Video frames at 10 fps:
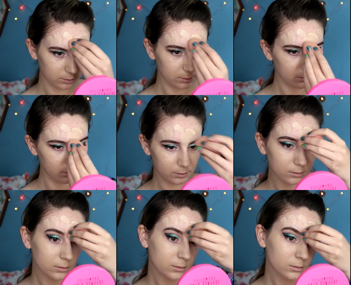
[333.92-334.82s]

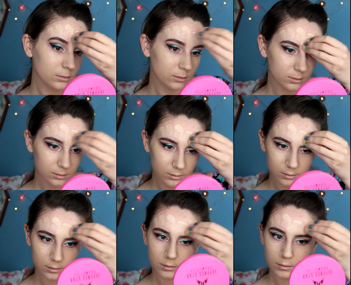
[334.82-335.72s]

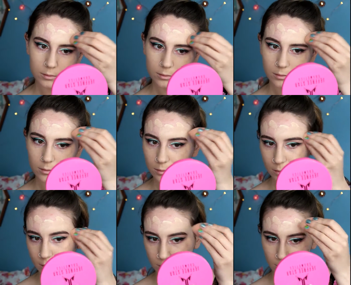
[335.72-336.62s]

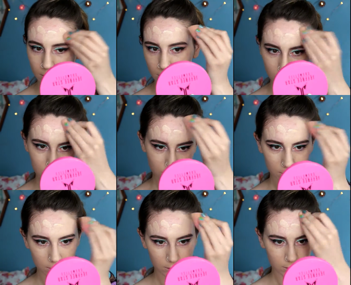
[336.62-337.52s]

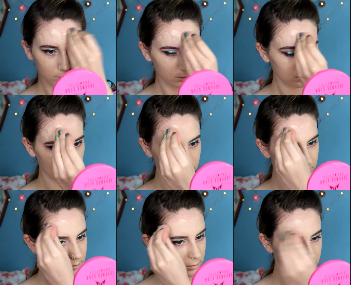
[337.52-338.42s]

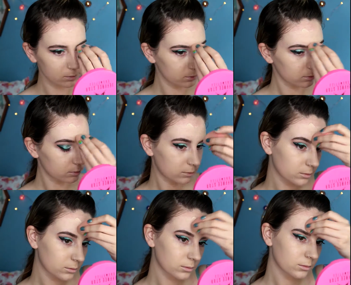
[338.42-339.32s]

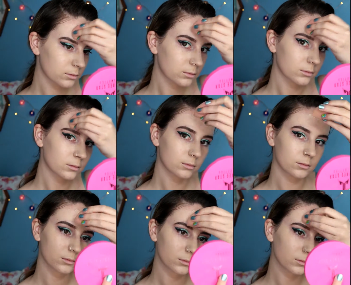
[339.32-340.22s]

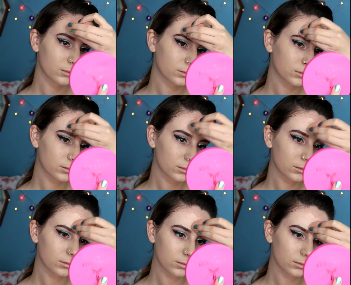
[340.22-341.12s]

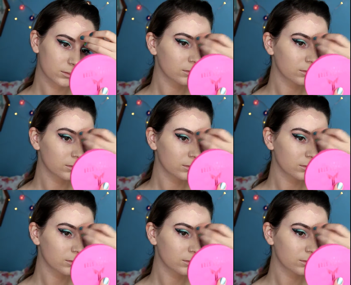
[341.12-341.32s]
Nobody speaks.